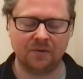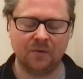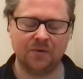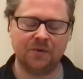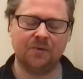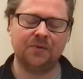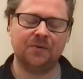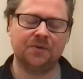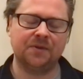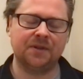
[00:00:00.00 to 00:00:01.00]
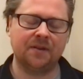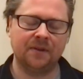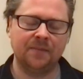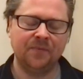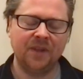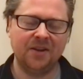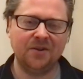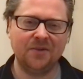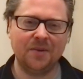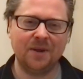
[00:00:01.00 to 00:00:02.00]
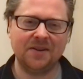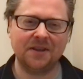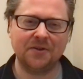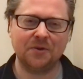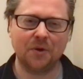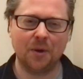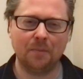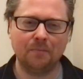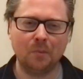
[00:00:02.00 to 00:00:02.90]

all, all sorts of stuff. I don't know if that makes sense or not.